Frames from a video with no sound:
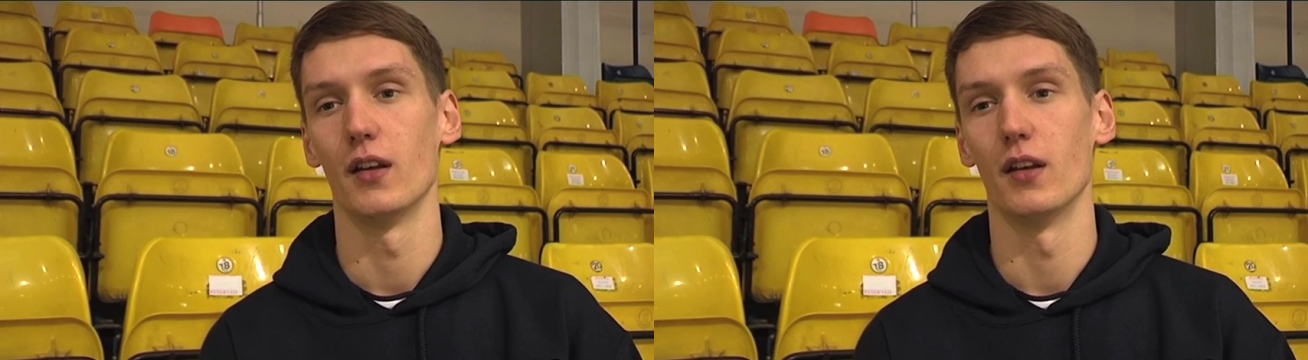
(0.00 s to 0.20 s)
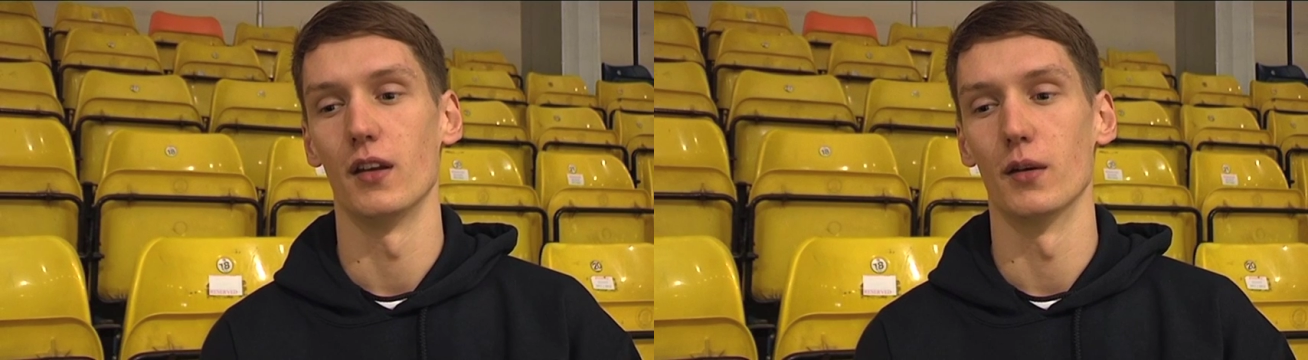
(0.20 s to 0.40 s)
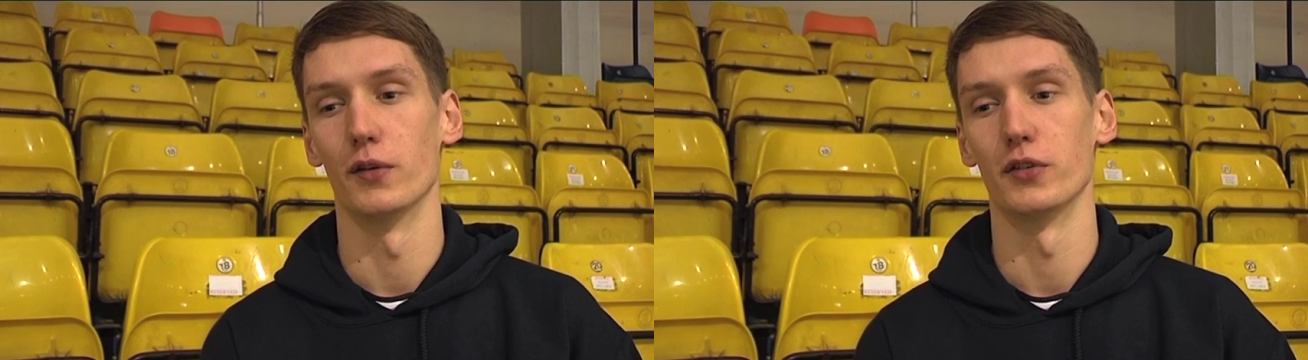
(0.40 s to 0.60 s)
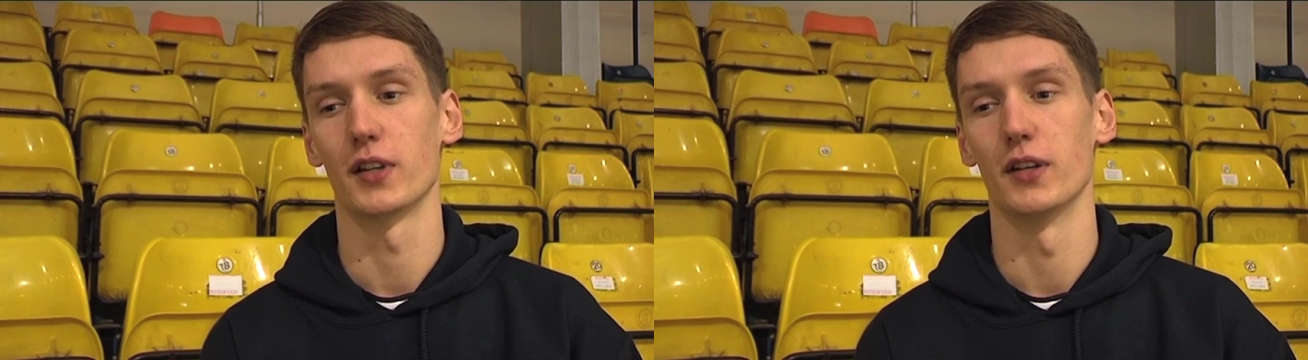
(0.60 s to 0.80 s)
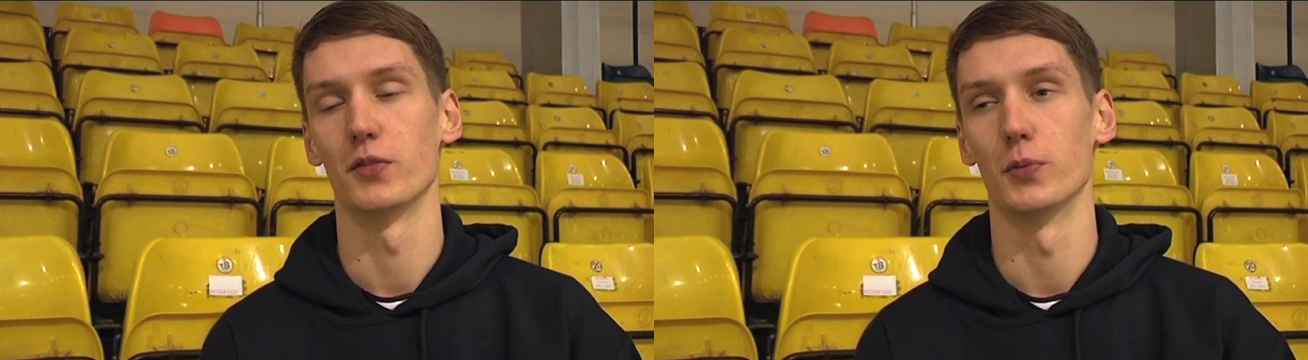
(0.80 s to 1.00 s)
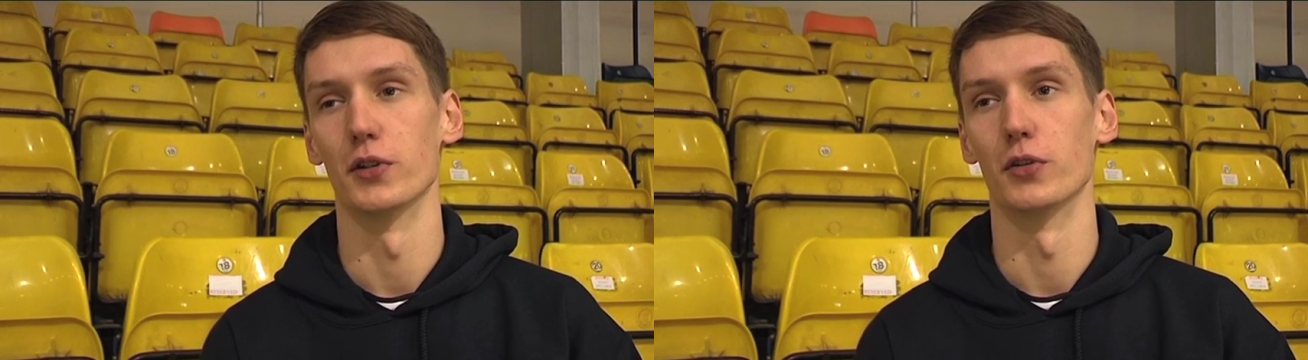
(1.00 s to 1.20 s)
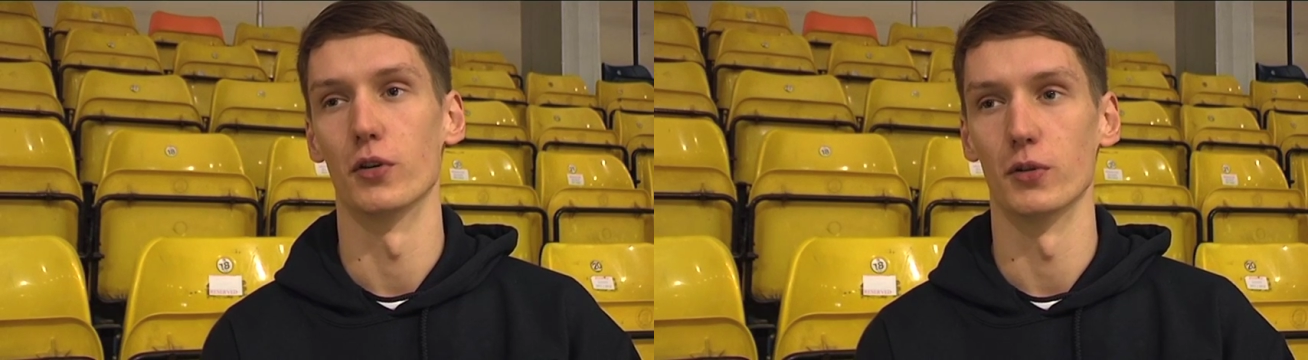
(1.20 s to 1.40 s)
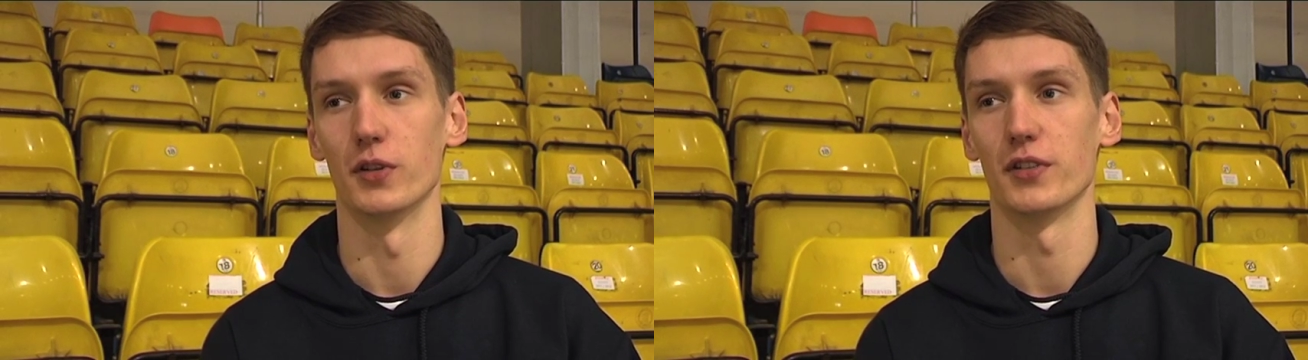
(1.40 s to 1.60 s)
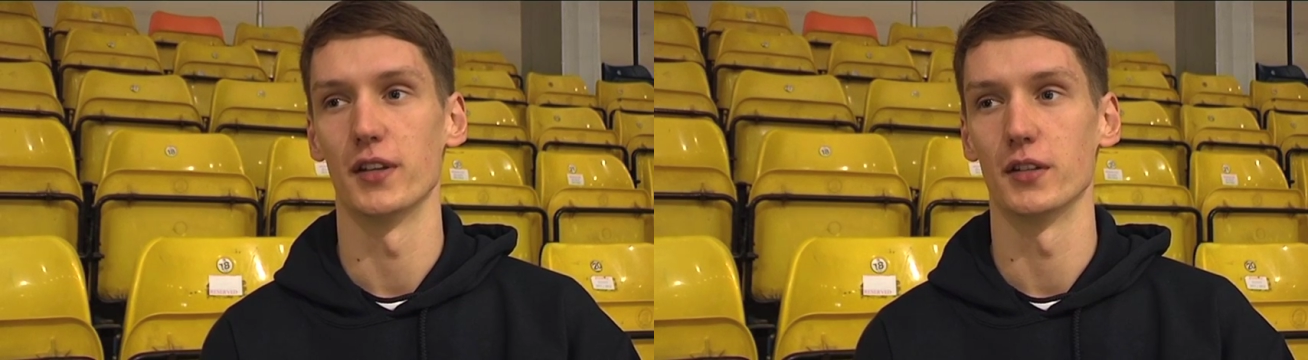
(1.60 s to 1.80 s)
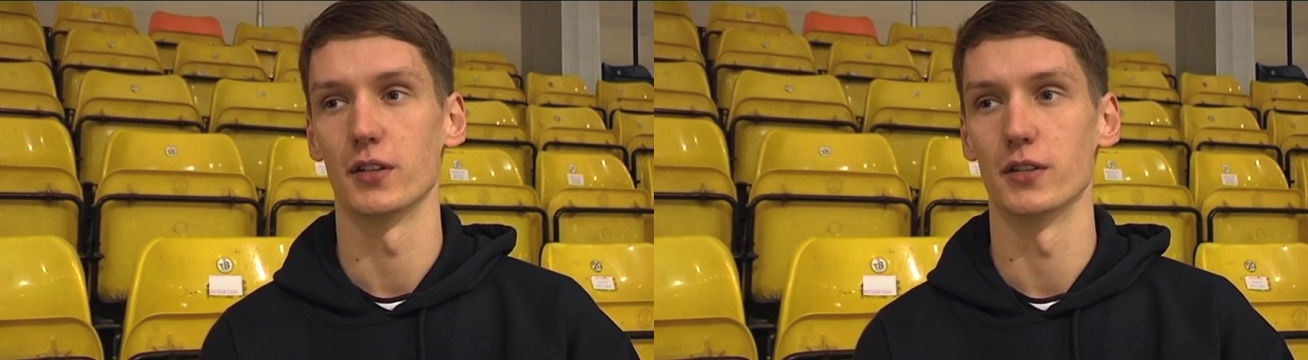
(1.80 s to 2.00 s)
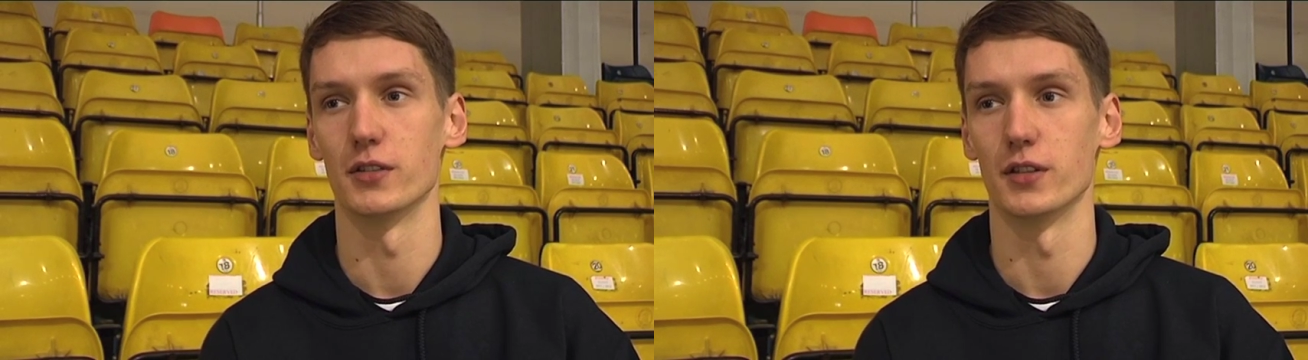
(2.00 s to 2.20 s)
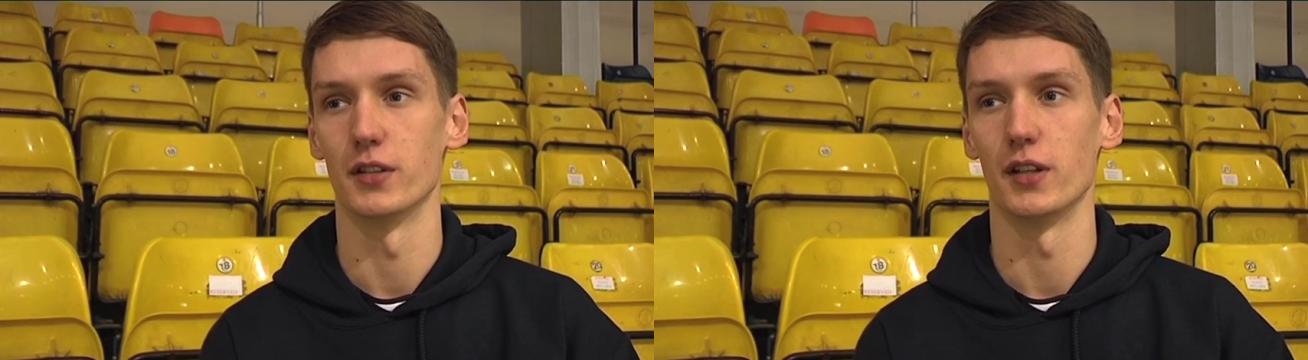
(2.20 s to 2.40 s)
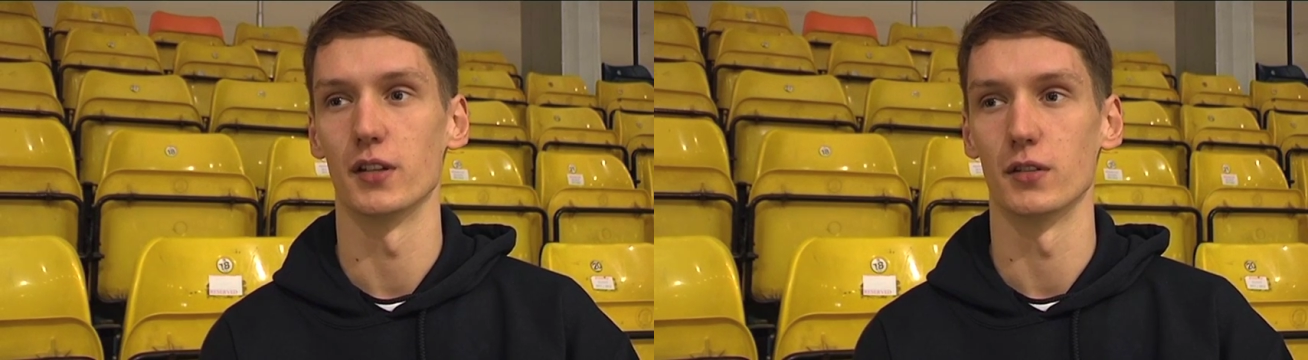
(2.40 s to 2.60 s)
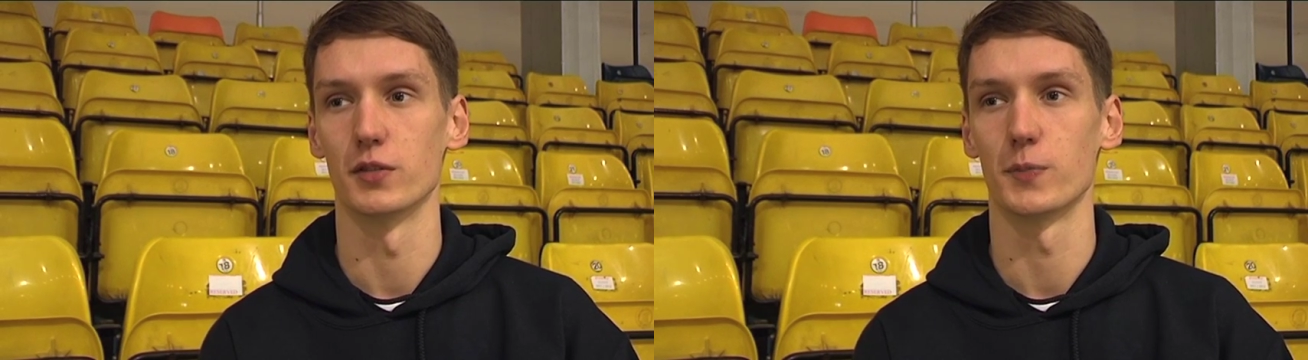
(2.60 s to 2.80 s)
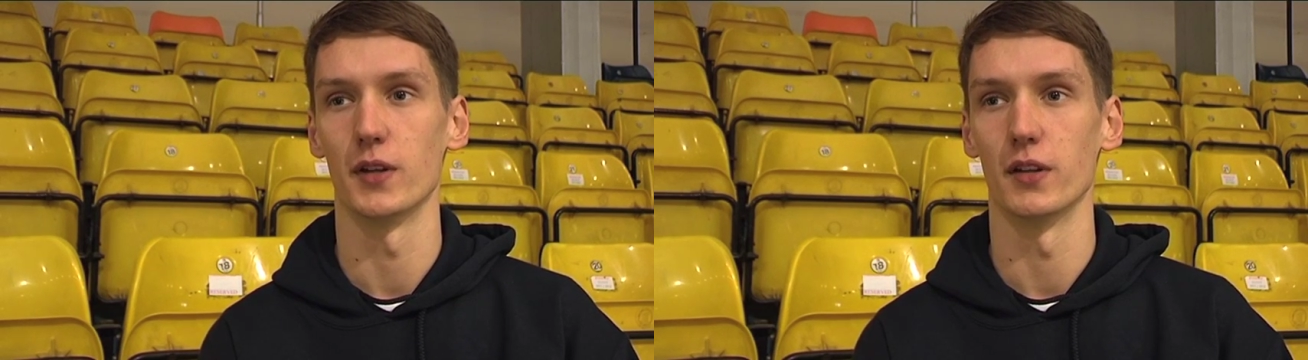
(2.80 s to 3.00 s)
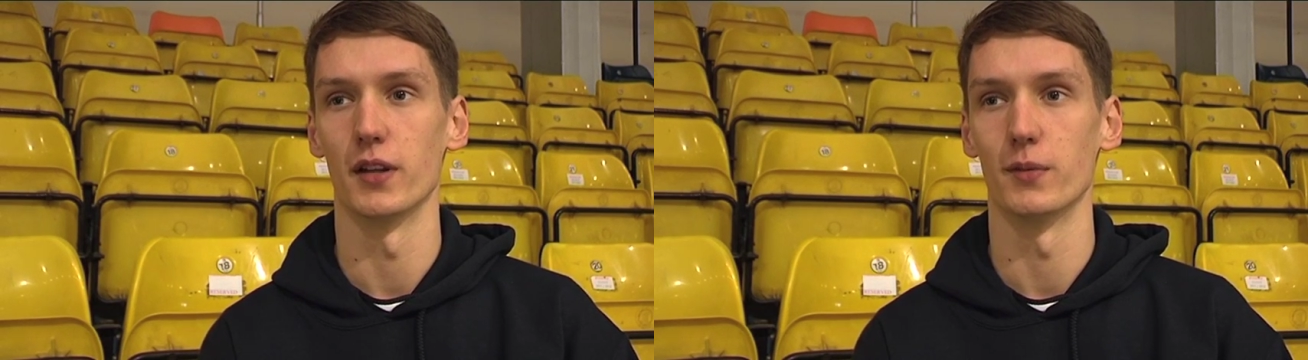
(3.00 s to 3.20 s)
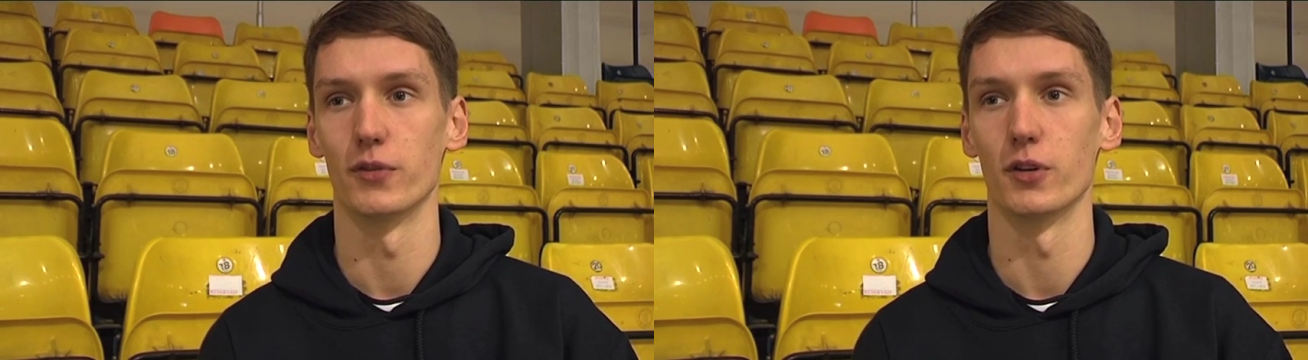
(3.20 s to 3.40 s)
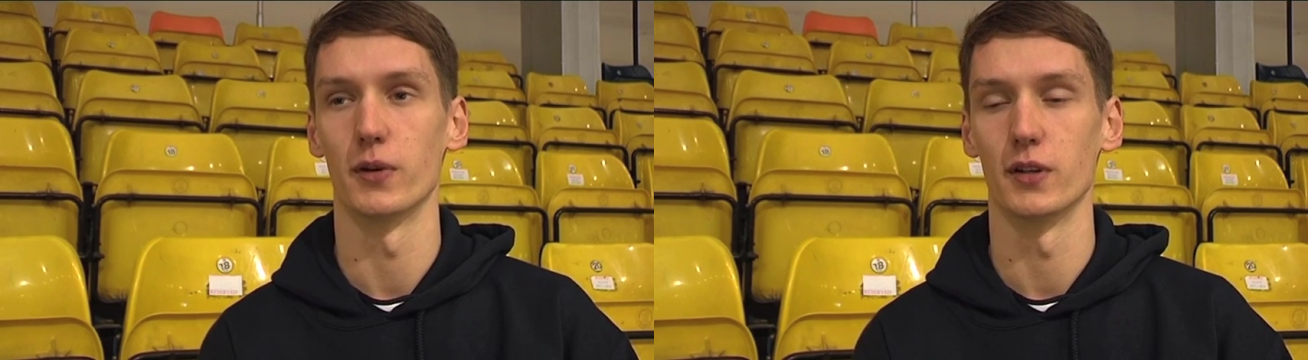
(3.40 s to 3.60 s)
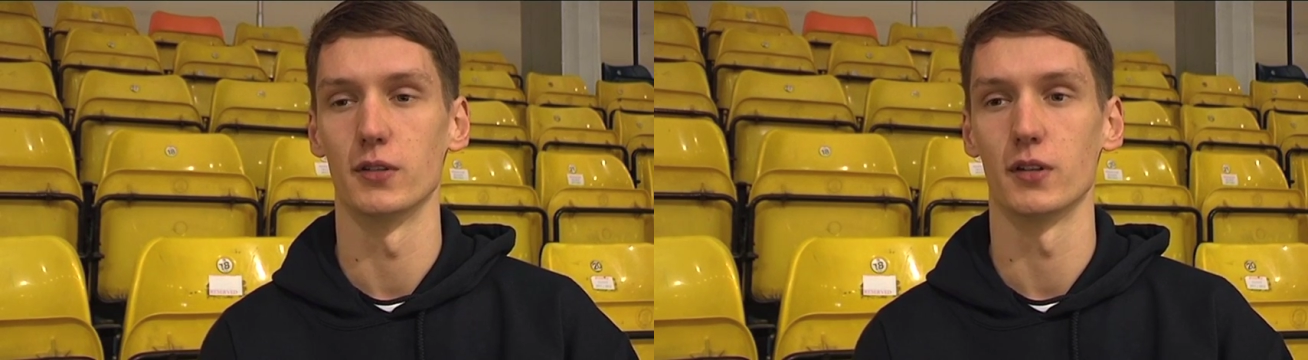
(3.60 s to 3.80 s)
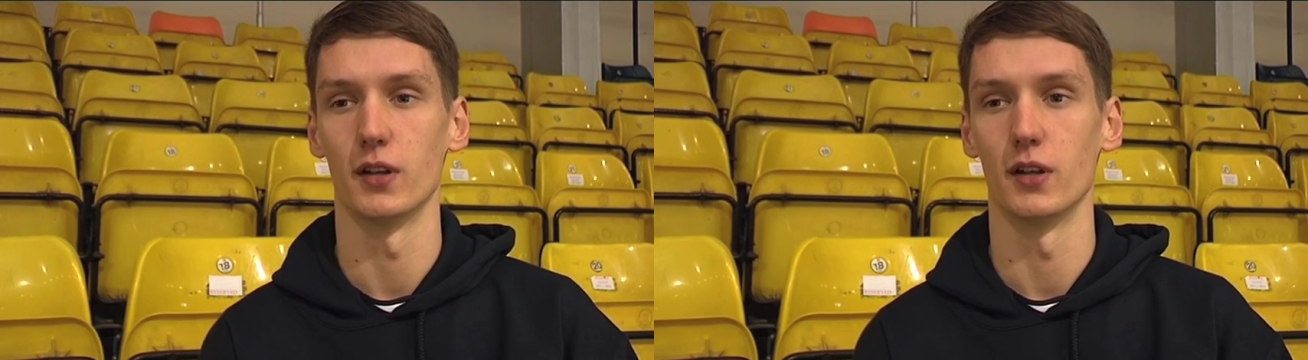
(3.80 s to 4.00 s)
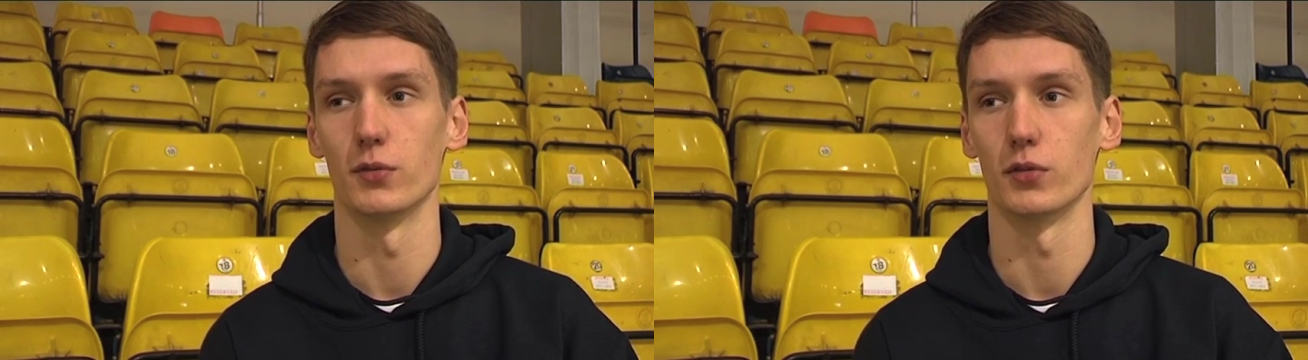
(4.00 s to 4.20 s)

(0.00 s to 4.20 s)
I've always kind of supported the Ottawa Senators and he had a spell at them for a while,